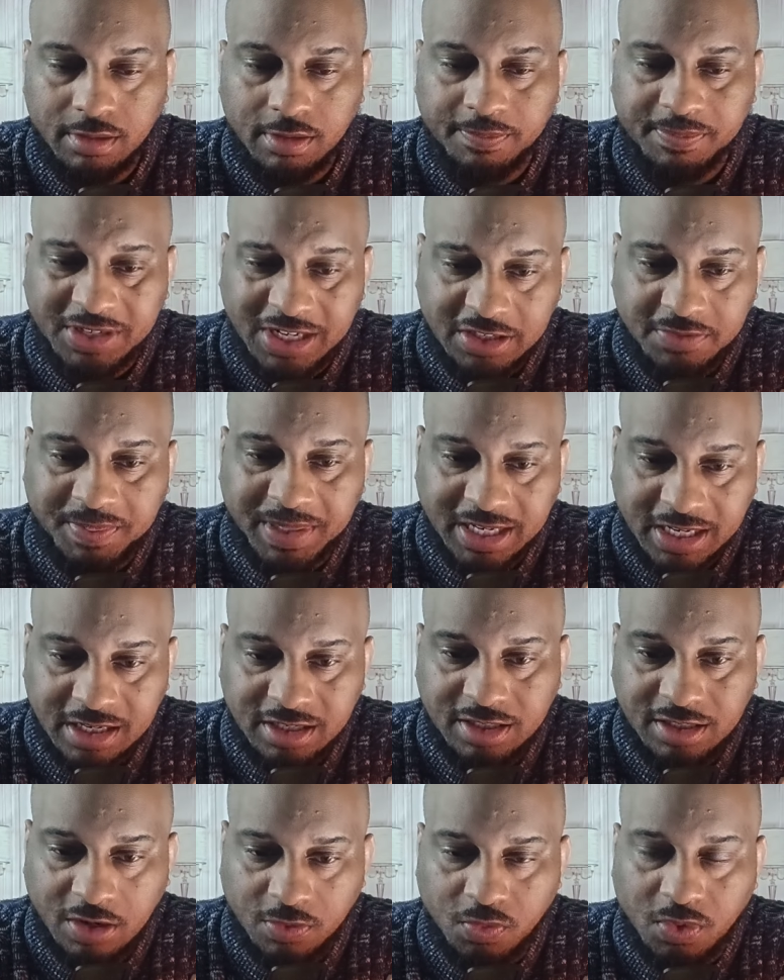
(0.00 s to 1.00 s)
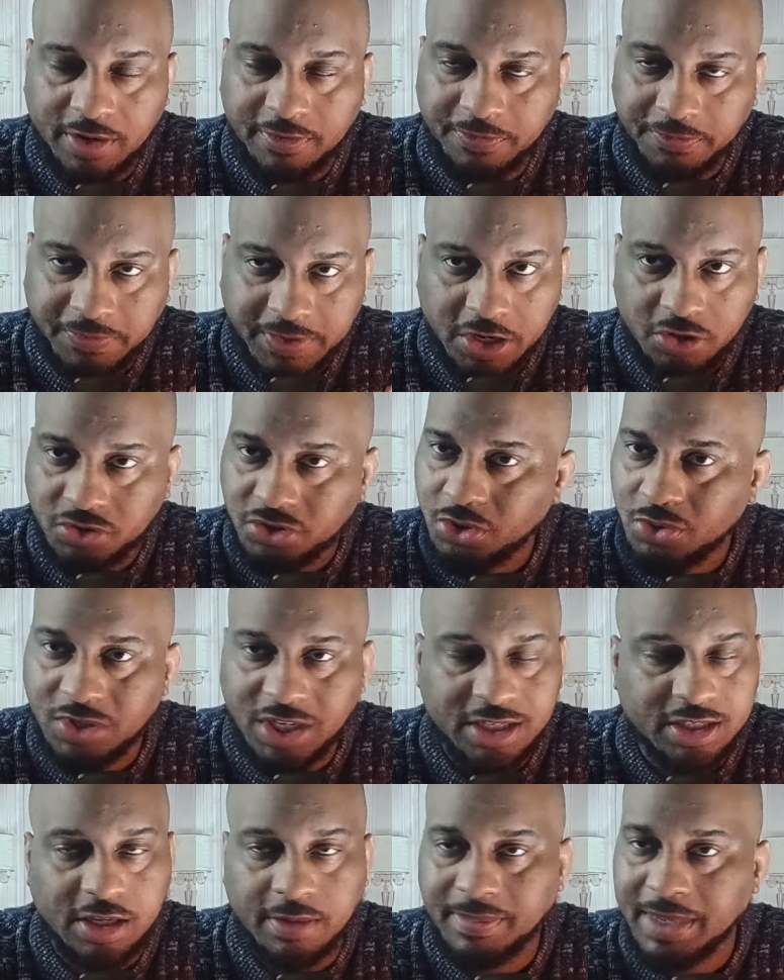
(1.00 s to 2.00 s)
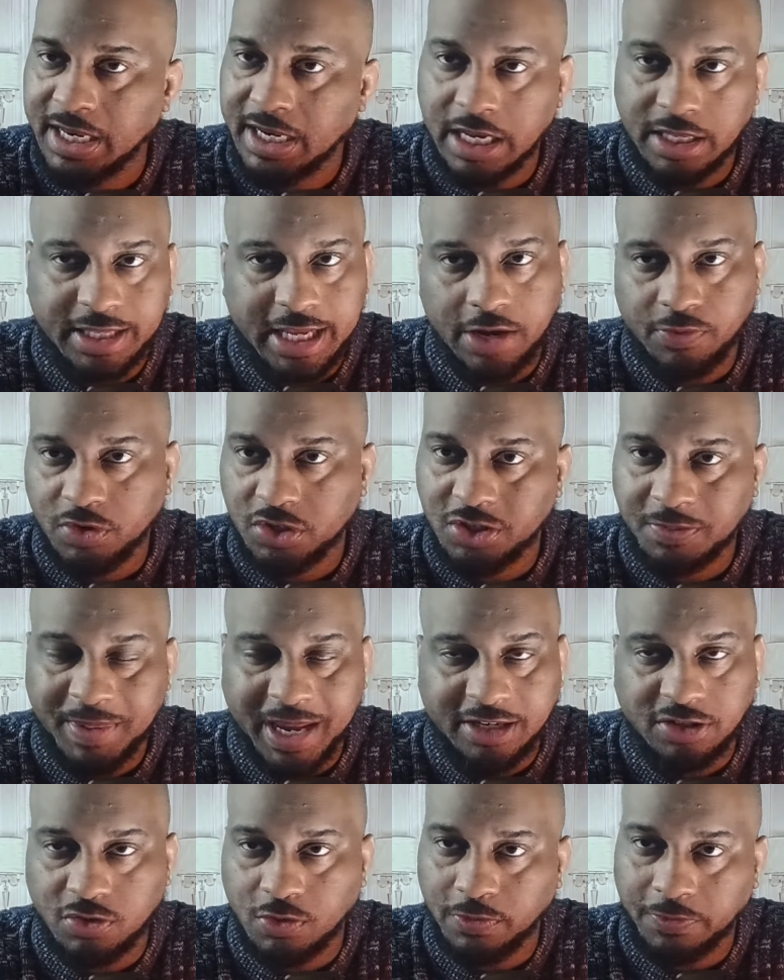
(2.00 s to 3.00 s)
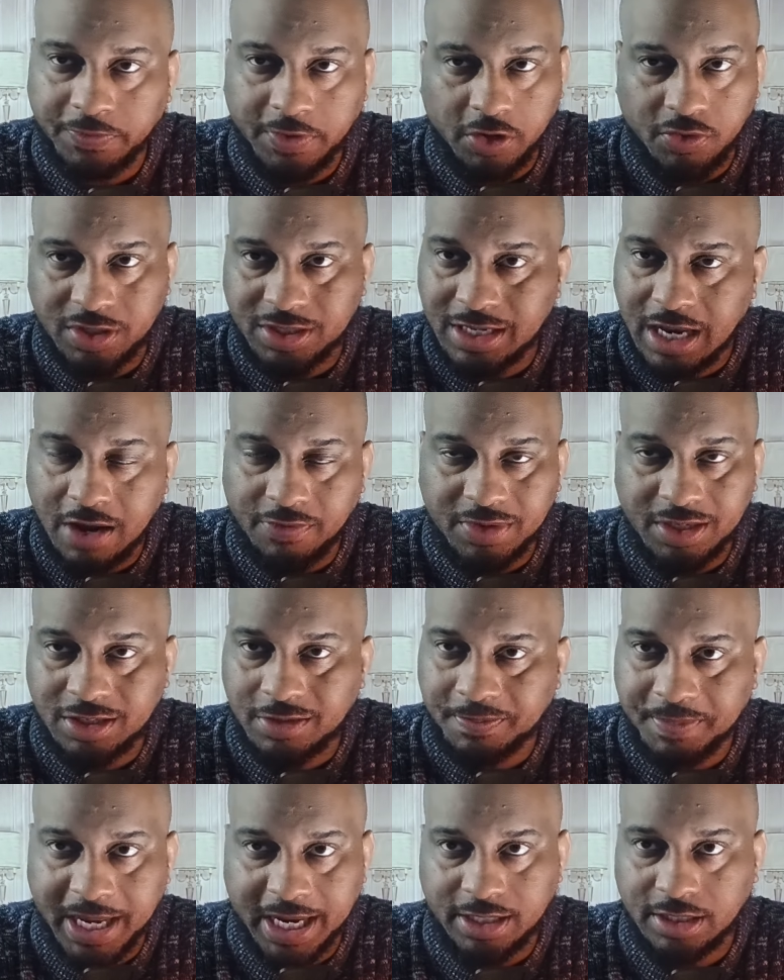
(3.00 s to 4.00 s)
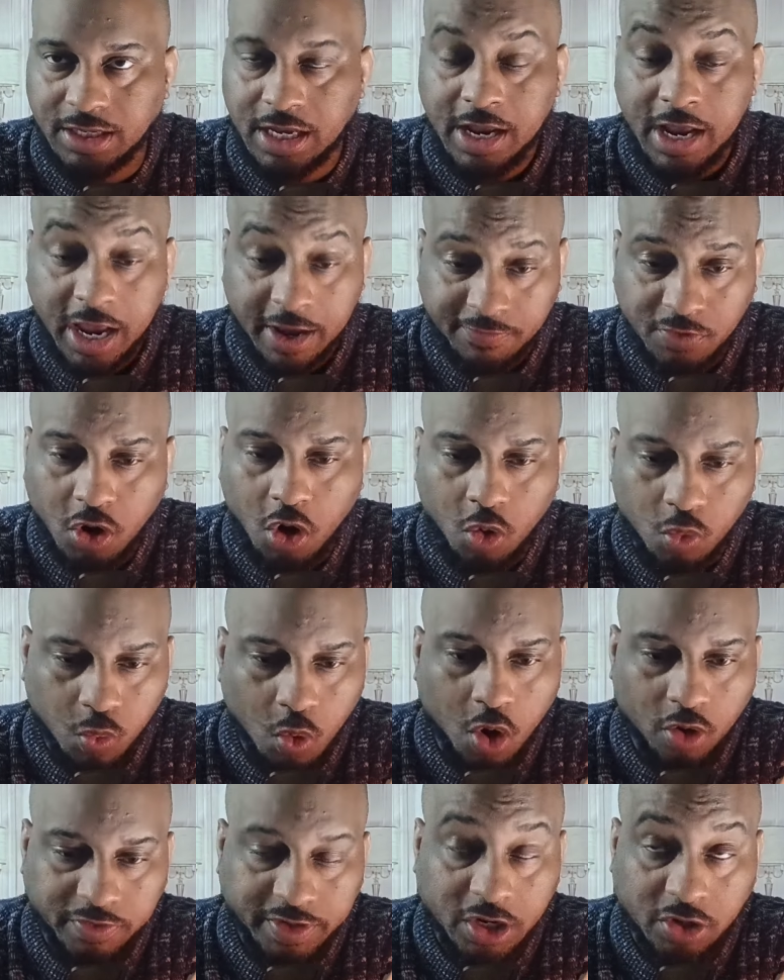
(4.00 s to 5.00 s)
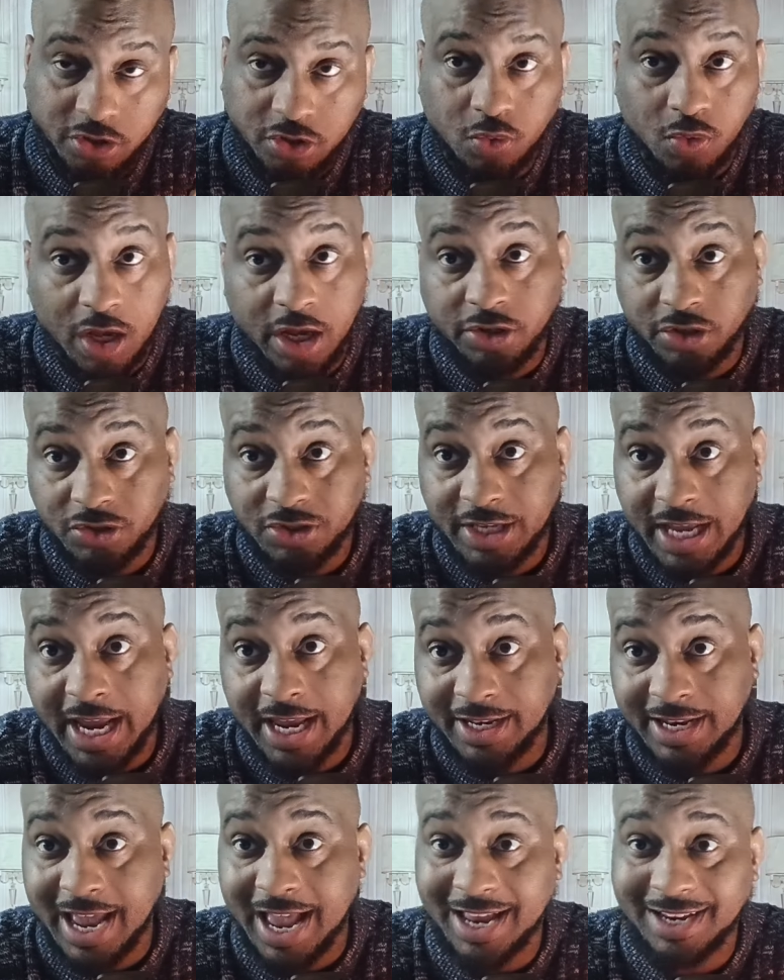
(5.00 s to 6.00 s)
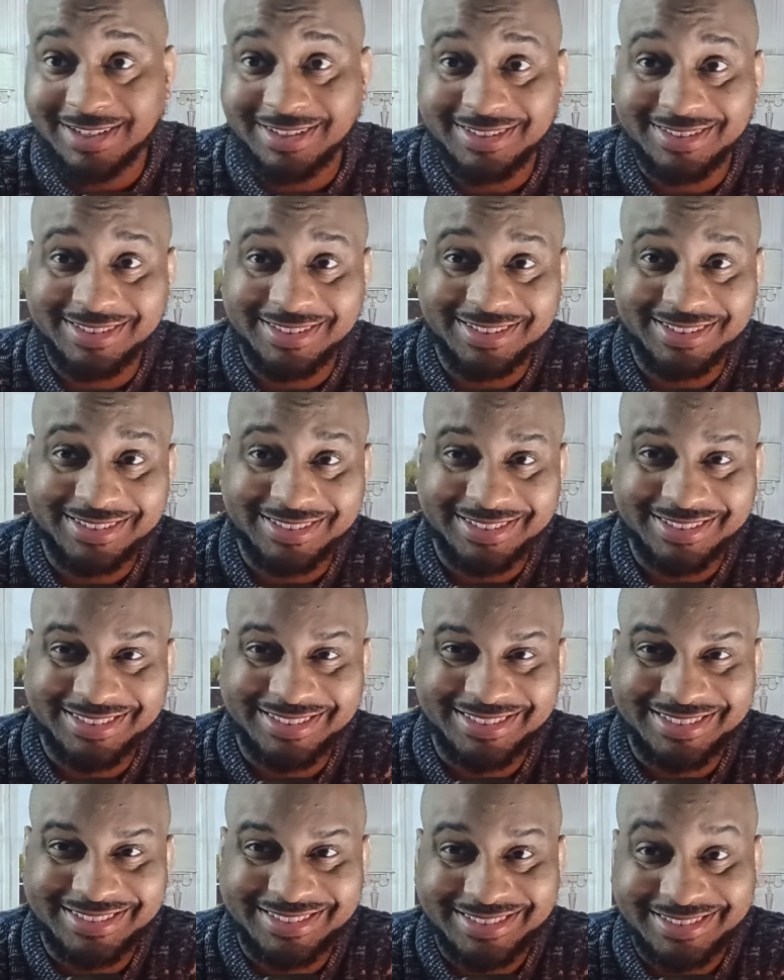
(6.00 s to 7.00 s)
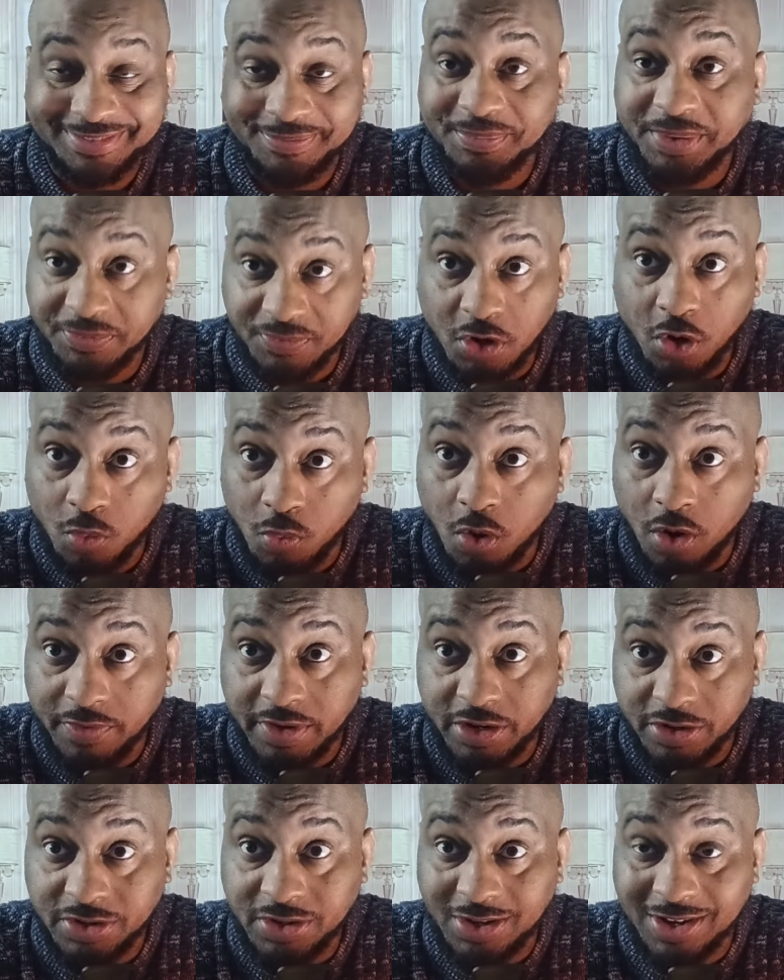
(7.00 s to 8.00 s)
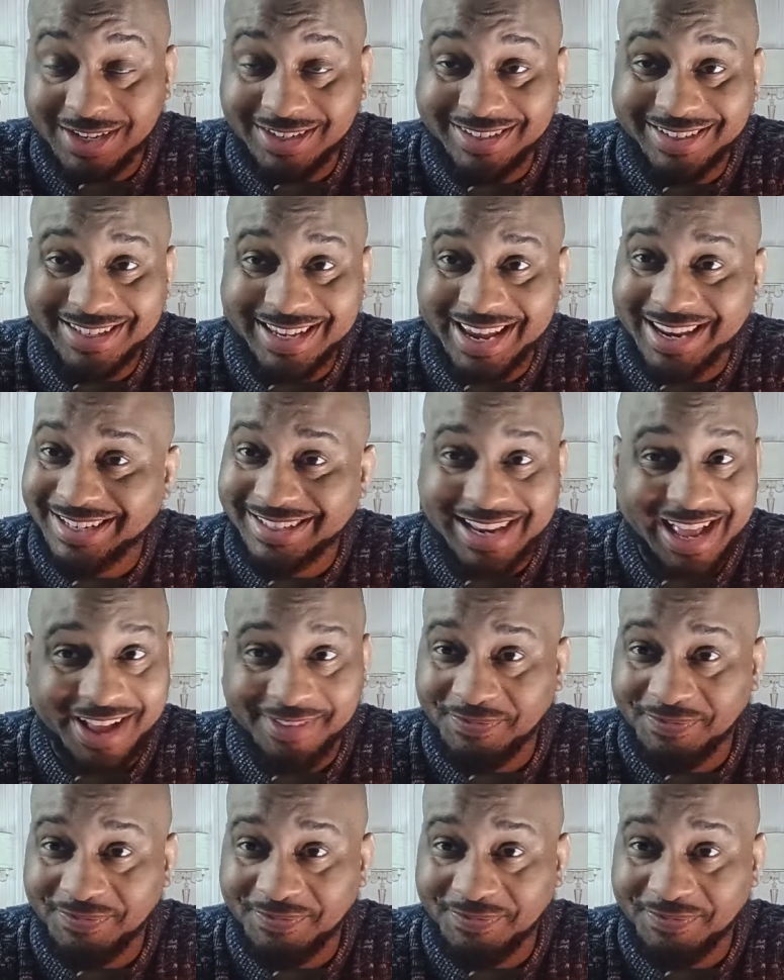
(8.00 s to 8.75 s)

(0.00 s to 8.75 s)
Just because someone fears you doesn't mean that they respect you. Fear is not respect. If you're a warrior, you'll understand that. If you're a warrior, you're going to understand.